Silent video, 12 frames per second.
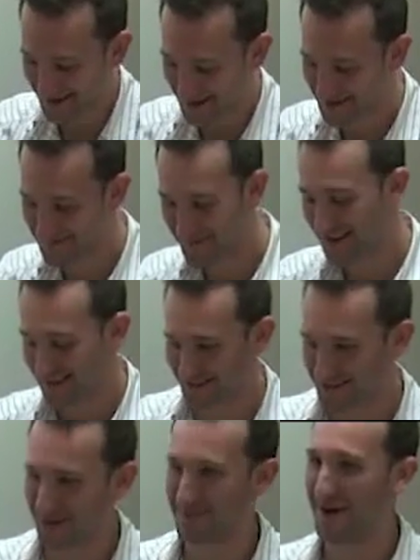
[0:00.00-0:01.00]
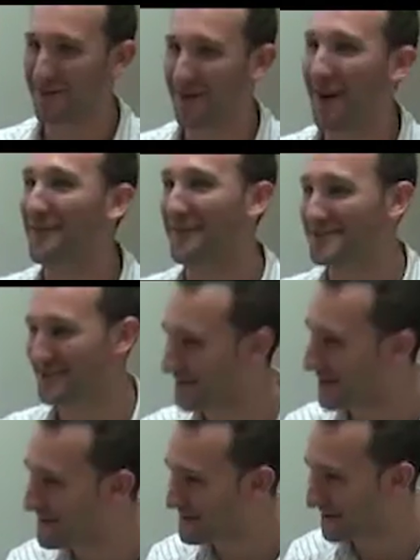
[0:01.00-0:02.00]
So there's only about 5 of us in
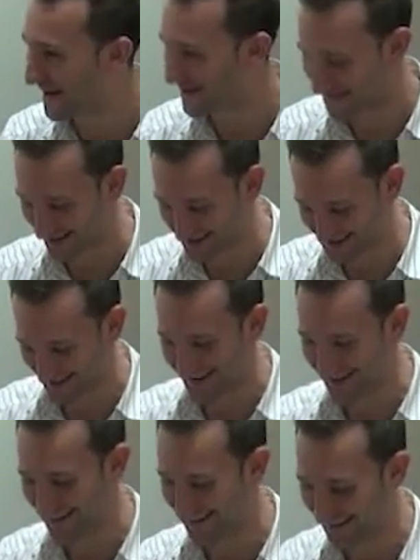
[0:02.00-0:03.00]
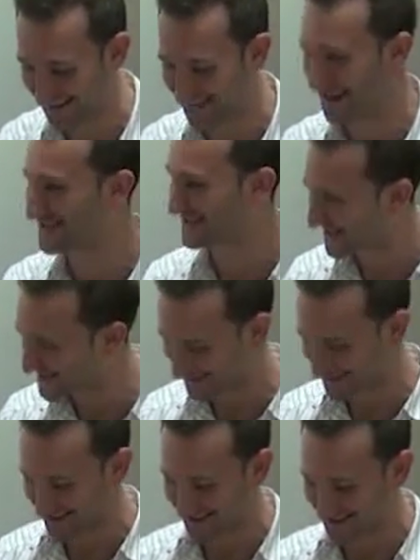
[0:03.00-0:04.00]
the company, so the rest of us
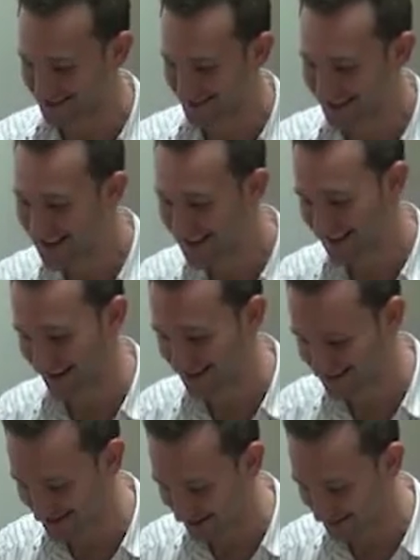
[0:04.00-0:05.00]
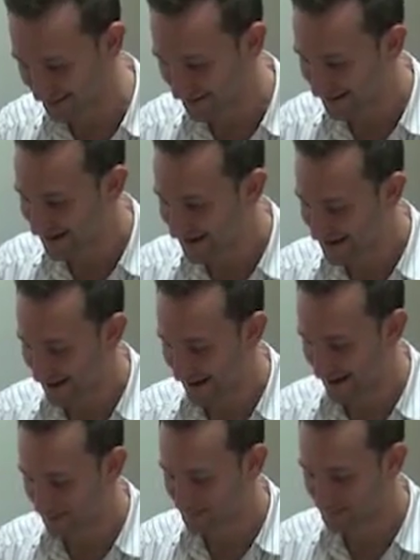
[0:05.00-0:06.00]
are Kiwis, like yourself.
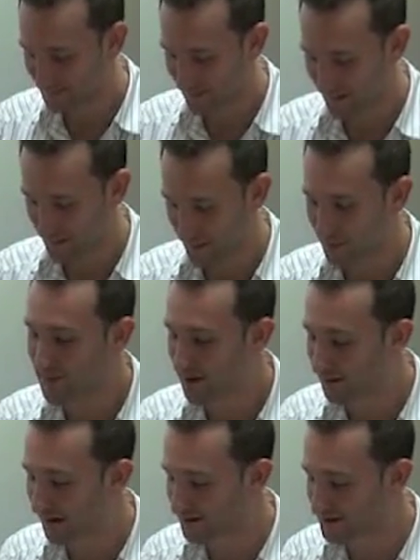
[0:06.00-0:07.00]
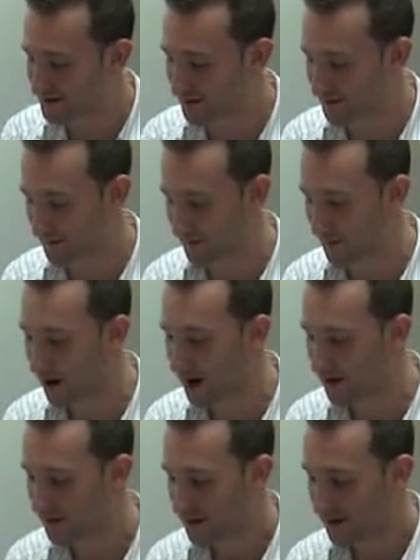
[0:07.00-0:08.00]
But we've been around New Zealand for a
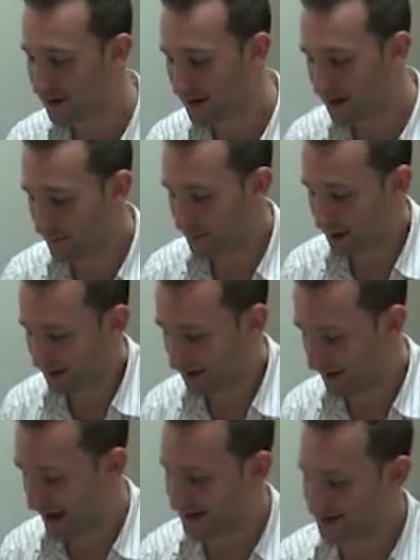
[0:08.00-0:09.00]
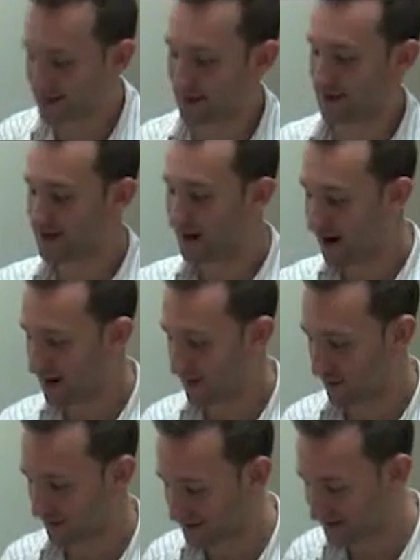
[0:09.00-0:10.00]
while. But as an
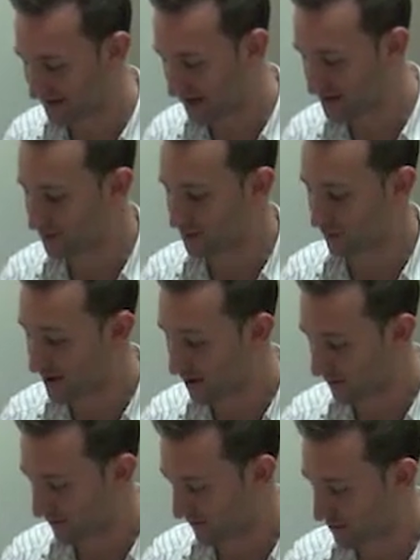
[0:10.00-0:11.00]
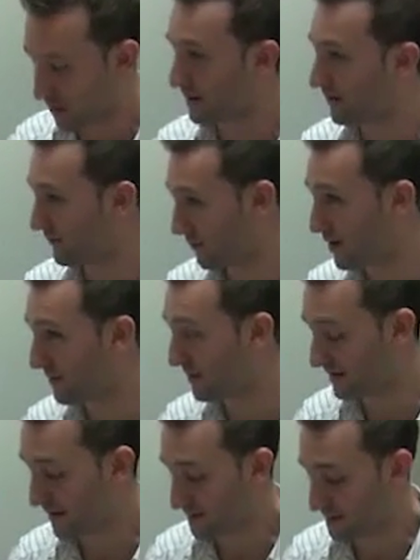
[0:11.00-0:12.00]
entire organization, we are quite a
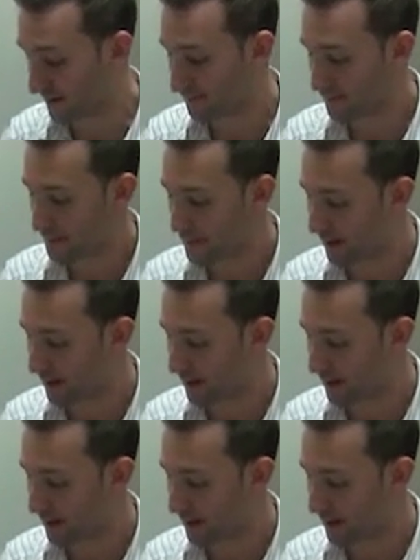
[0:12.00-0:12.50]
big company.